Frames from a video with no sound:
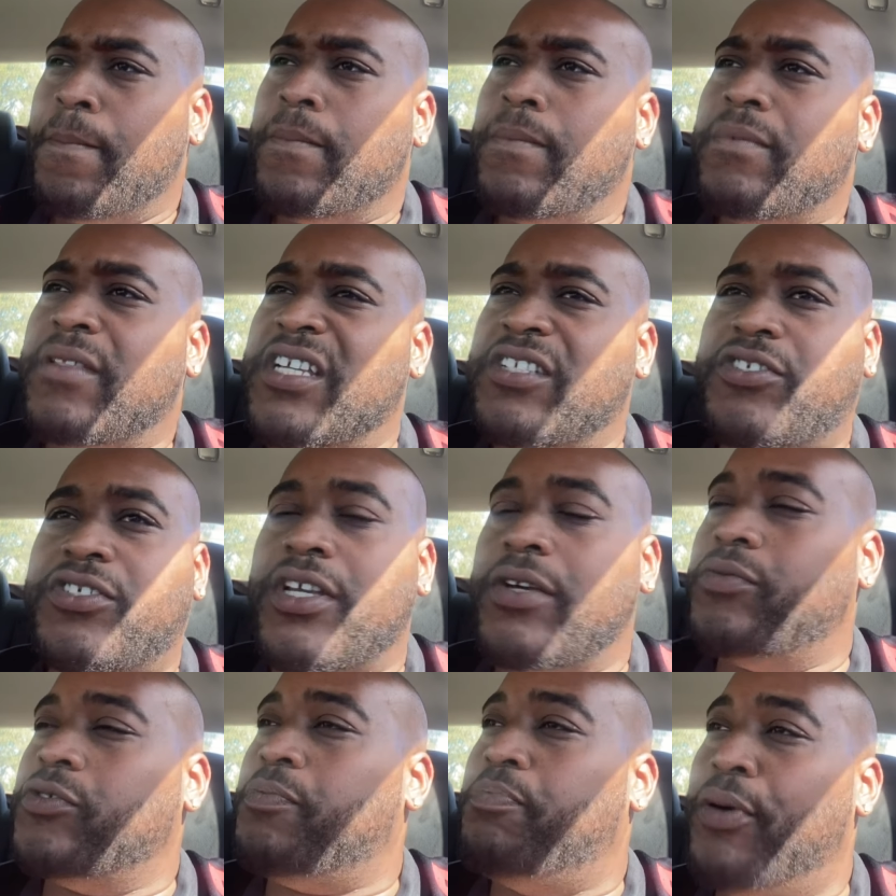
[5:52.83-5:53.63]
This
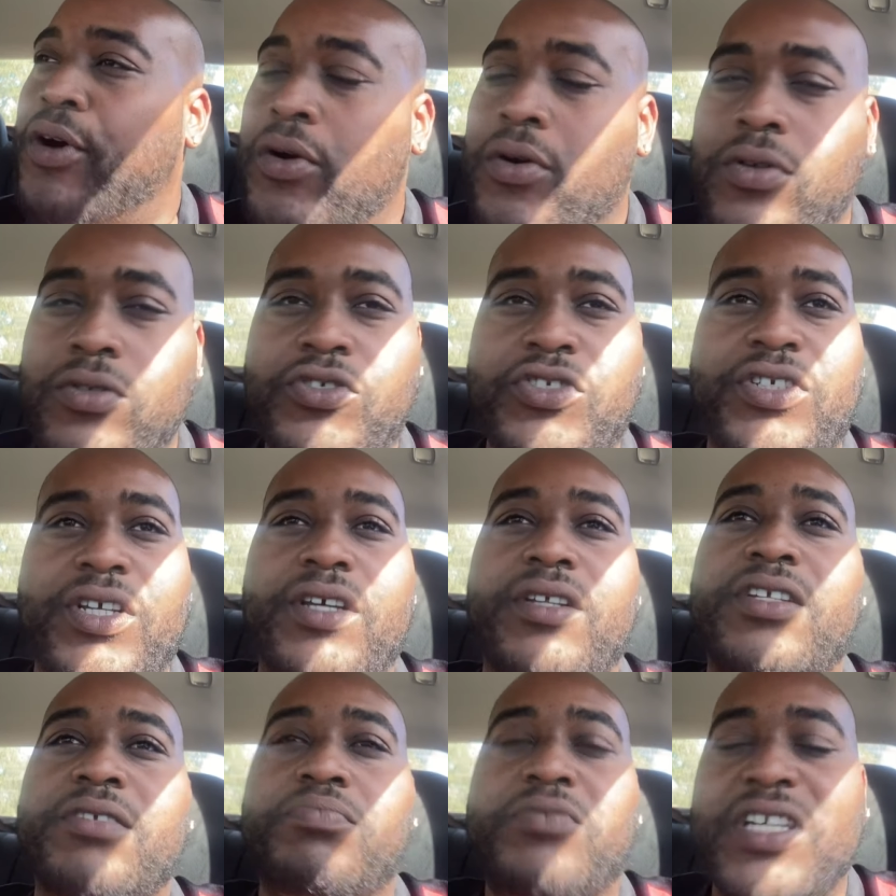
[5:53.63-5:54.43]
shit was
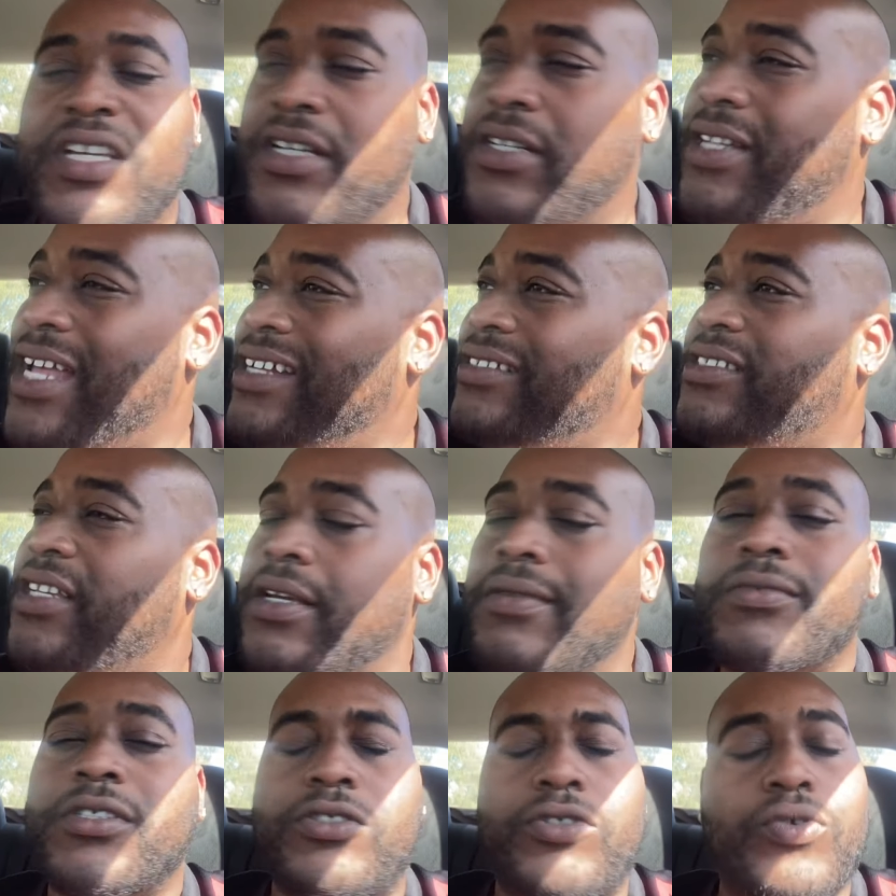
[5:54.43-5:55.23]
bullshit. That
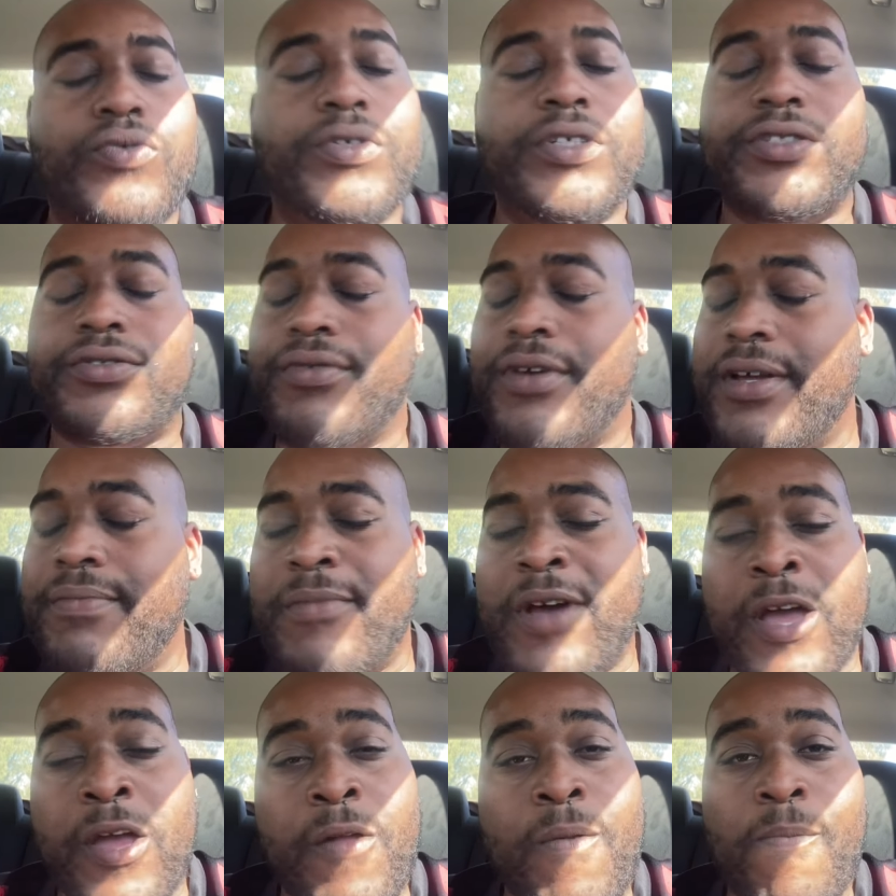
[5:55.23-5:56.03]
team was 2-3,
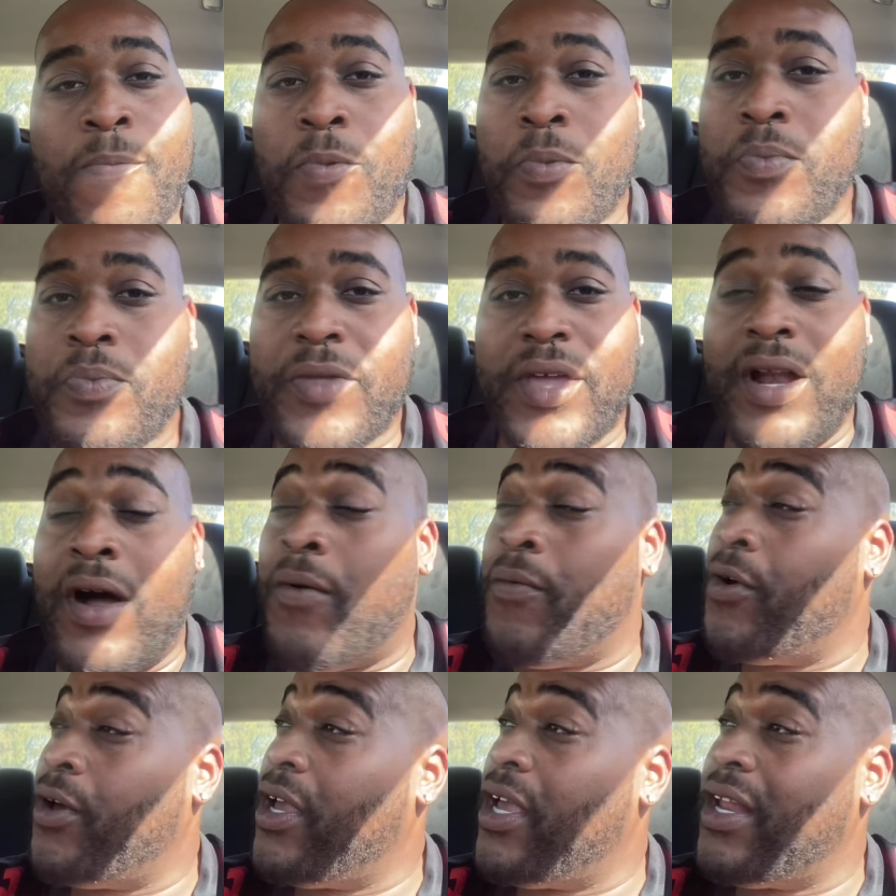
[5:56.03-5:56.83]
man. And I
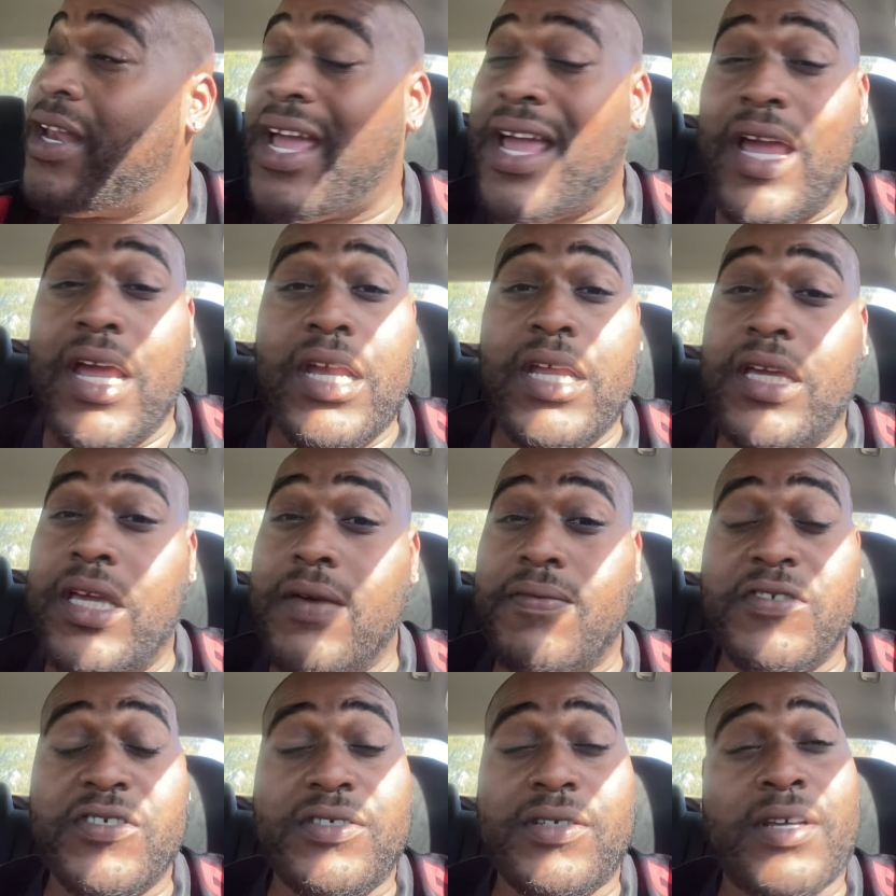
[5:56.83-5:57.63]
don't want to hear that Any
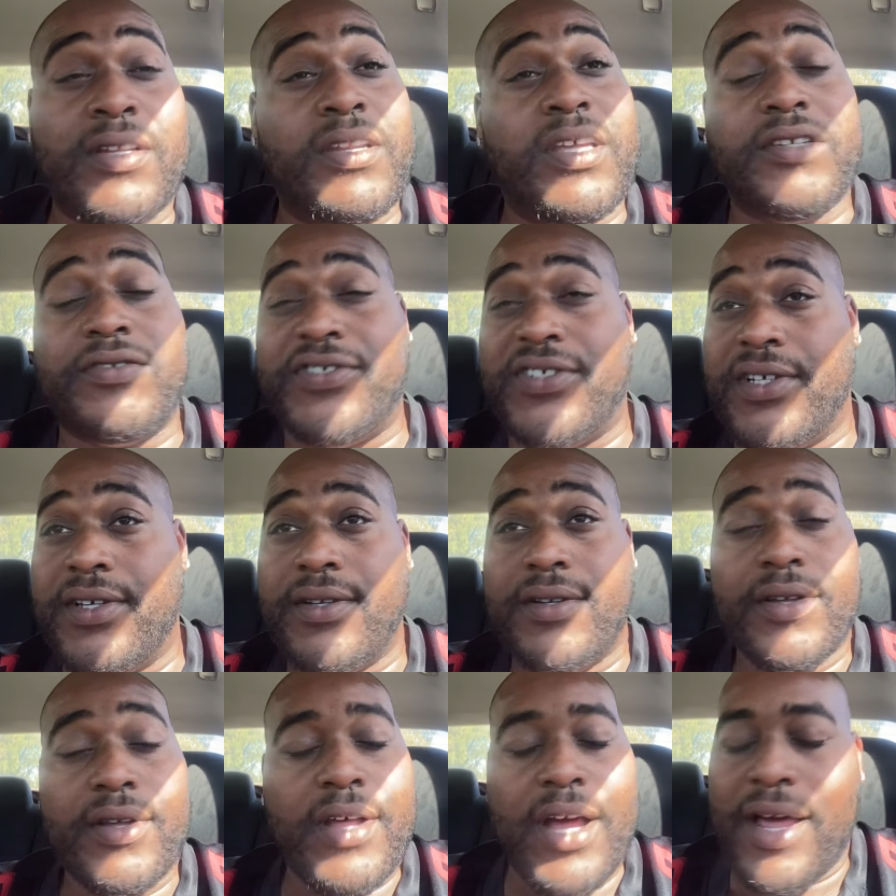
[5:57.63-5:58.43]
Given Sunday shit.
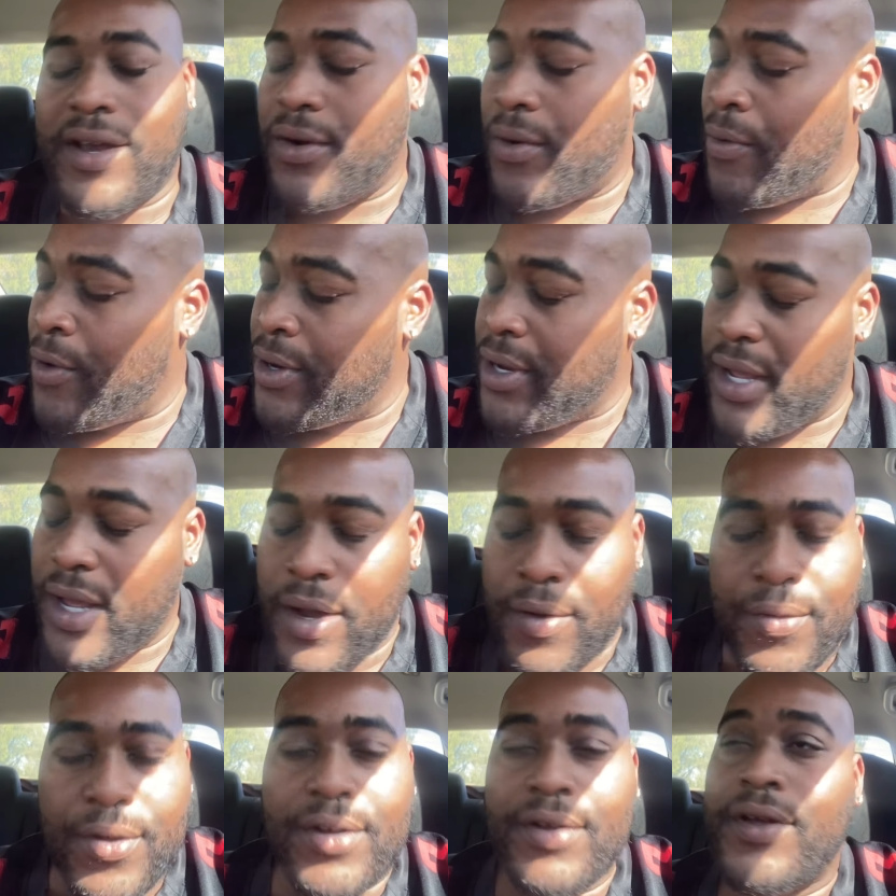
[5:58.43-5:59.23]
I don't want to
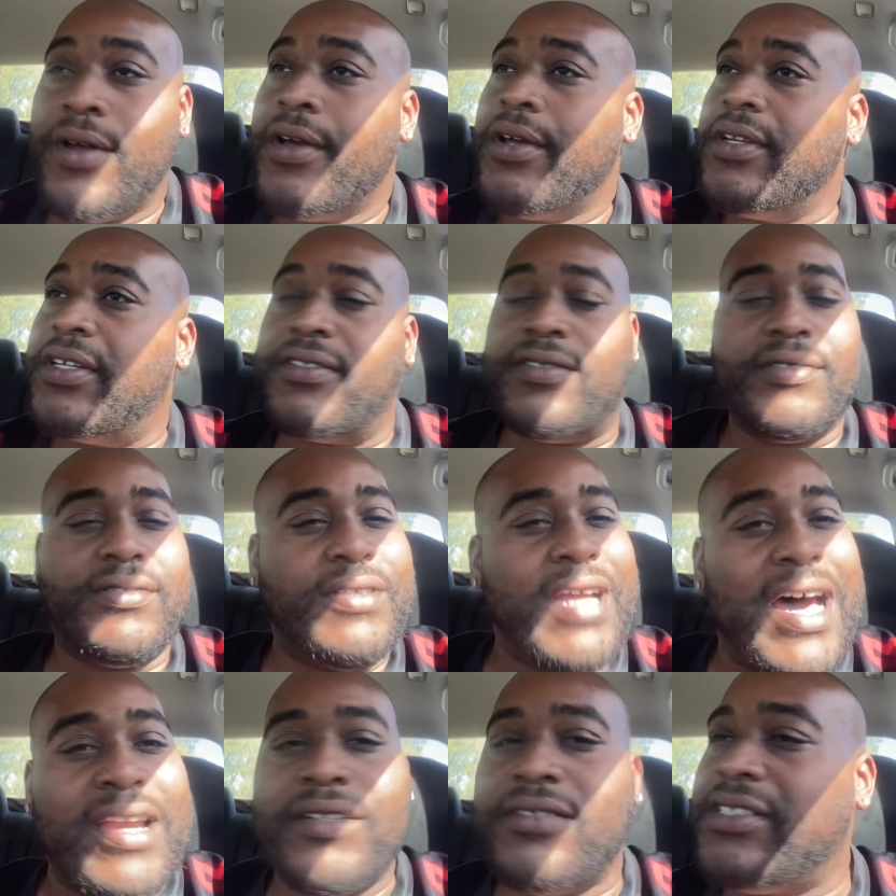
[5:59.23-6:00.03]
hear it. This is
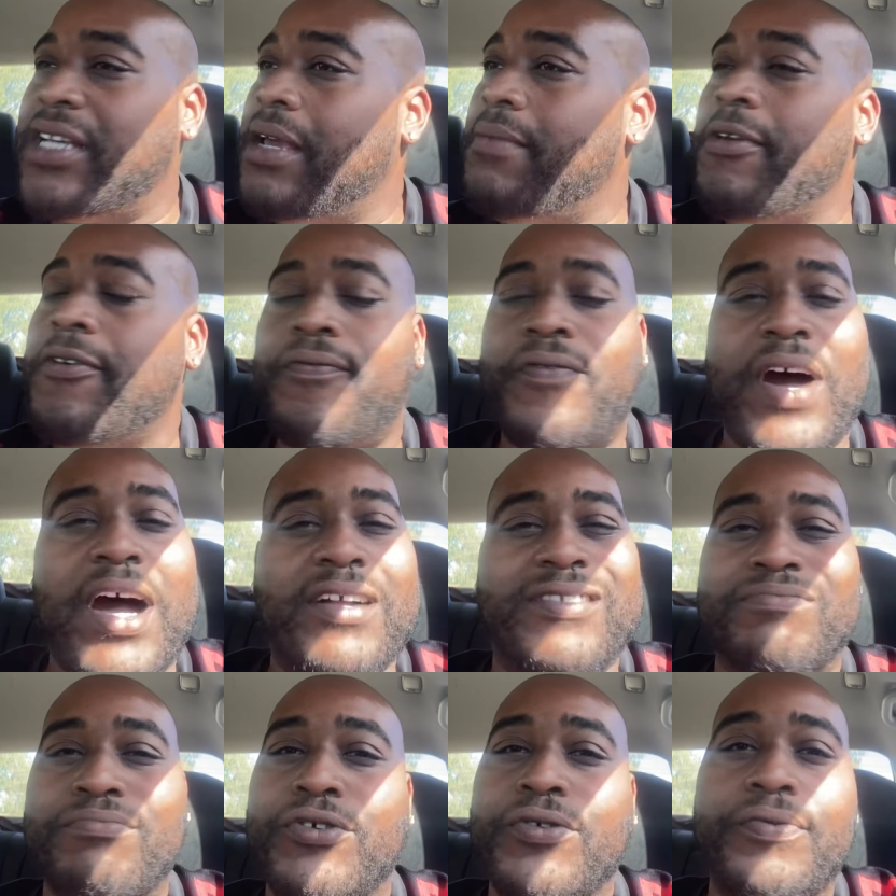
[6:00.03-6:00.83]
not a Jamie
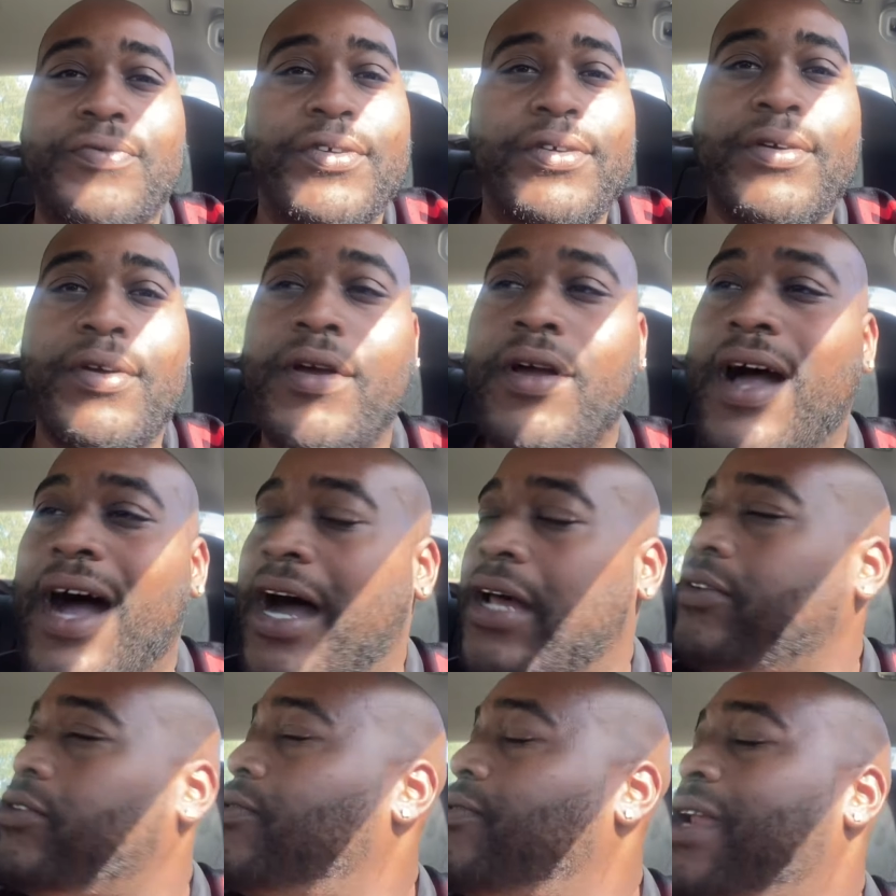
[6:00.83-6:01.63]
Foxx movie.
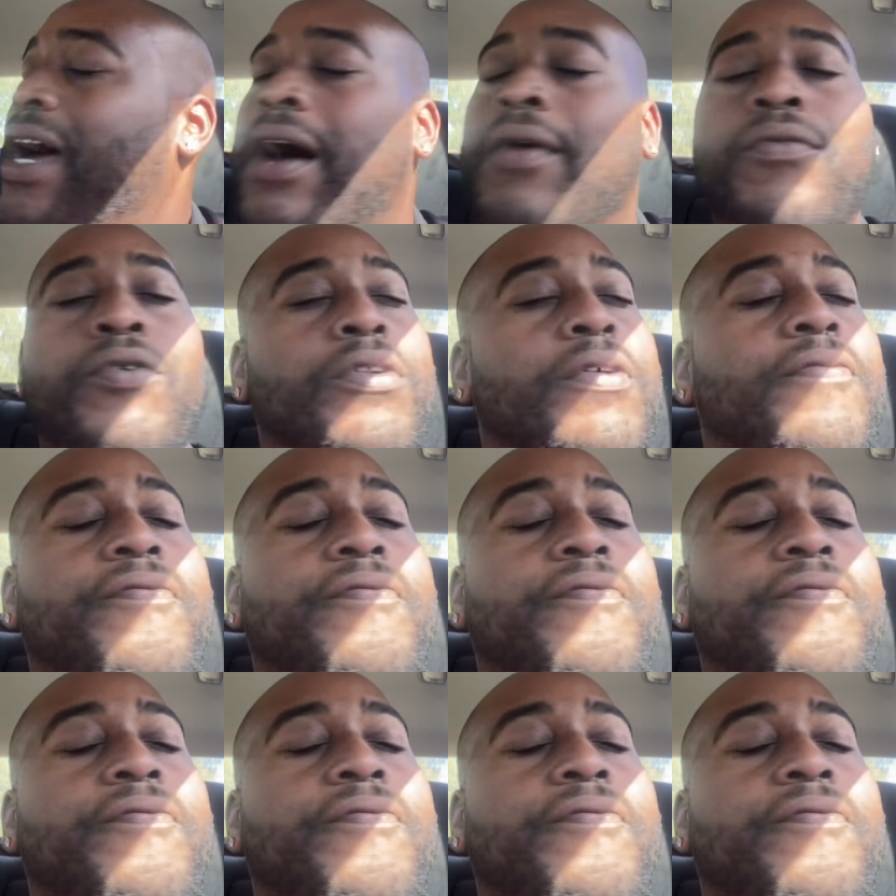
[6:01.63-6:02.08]
I do not want to